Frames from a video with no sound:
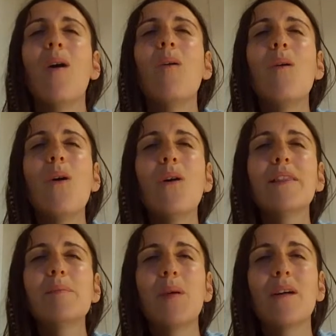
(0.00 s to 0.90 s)
all
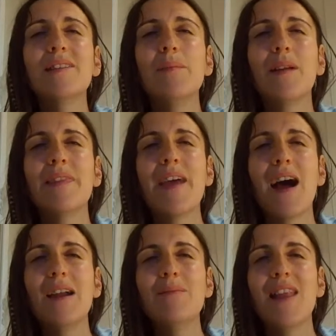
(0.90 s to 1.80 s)
the possible
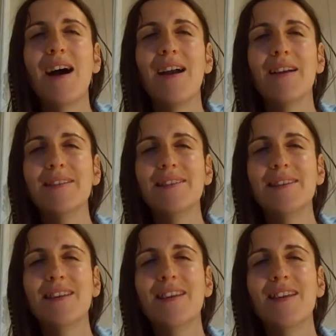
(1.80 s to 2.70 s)
timelines,
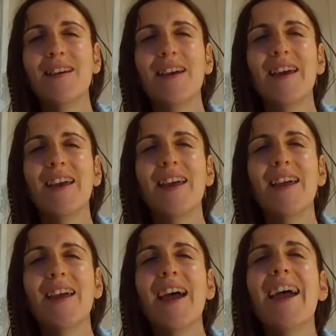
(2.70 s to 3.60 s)

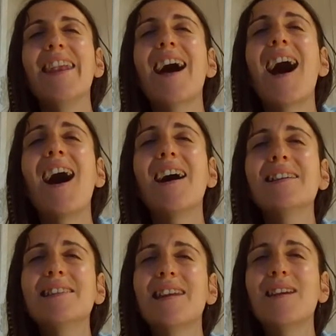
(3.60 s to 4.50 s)
and
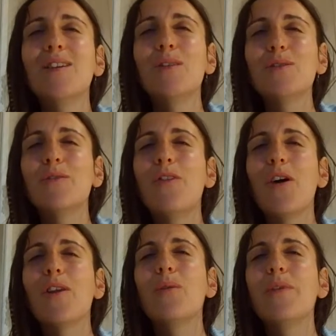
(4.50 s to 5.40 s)
asking you to
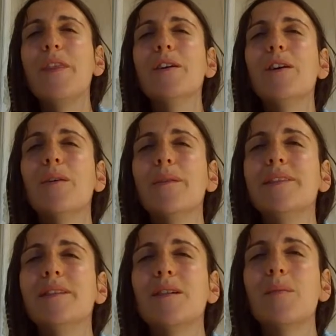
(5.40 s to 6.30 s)
follow
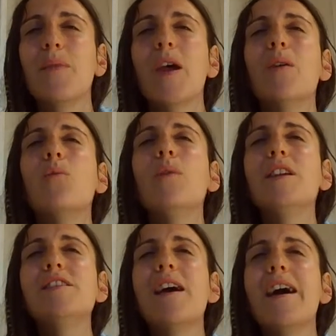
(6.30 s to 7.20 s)
those
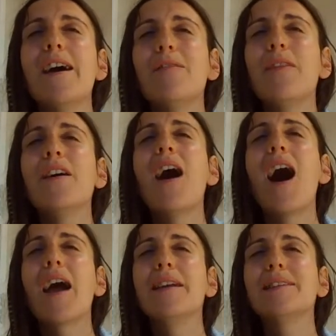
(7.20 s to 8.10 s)
which have the
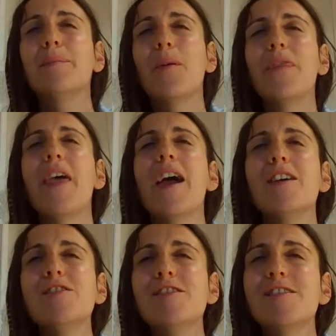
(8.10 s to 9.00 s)
highest
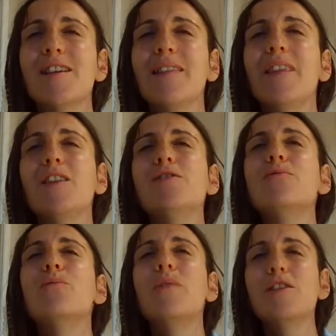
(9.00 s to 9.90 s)
potential that
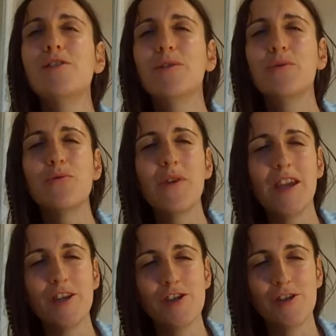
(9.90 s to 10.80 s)
you wish to
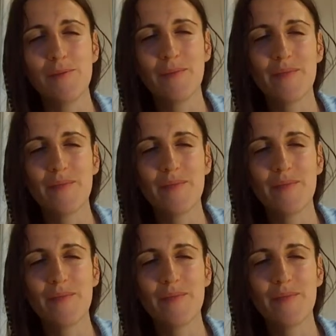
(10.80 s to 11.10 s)
reach.